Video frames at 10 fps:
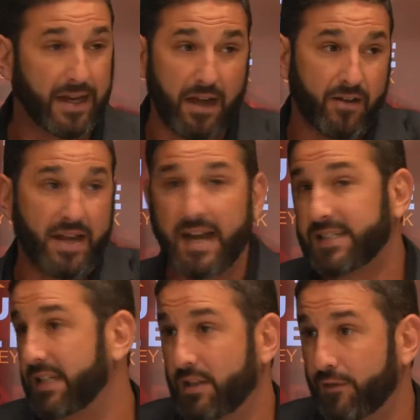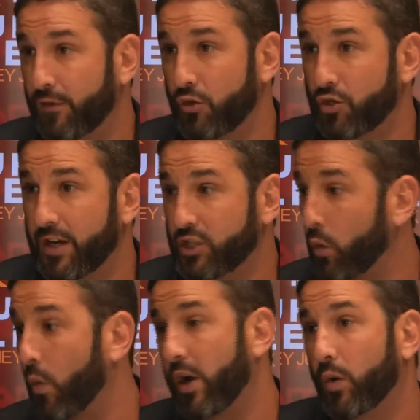Gary and I see the future as to
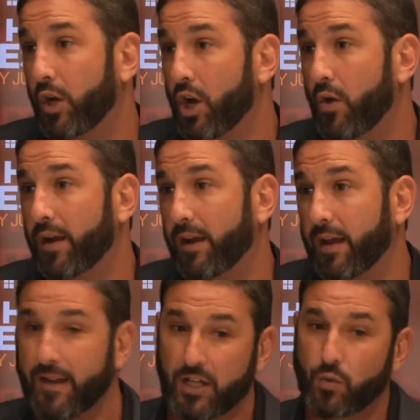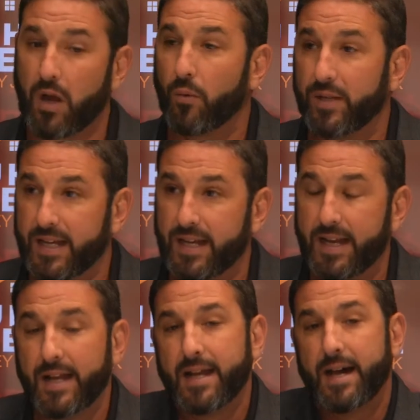where we're going, and that's why we did it.